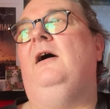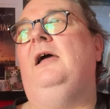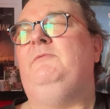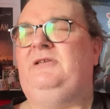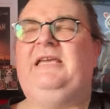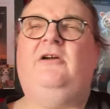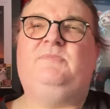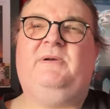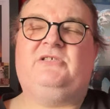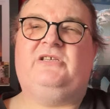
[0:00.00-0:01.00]
He was in
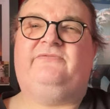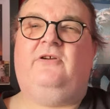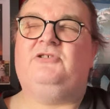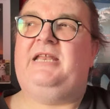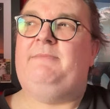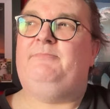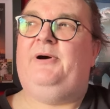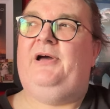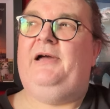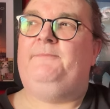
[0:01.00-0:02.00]
Ghostbusters Frozen
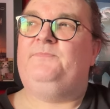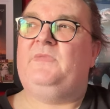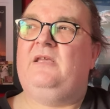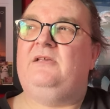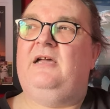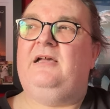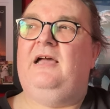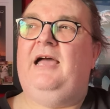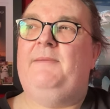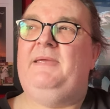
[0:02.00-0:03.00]
Empire.
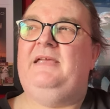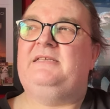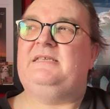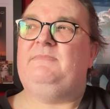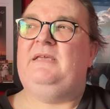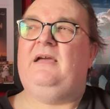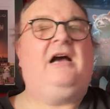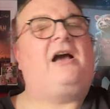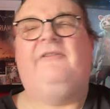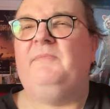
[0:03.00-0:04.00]
Amit, I
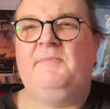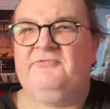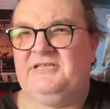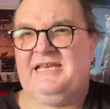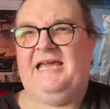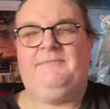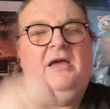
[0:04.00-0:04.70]
can't remember his name.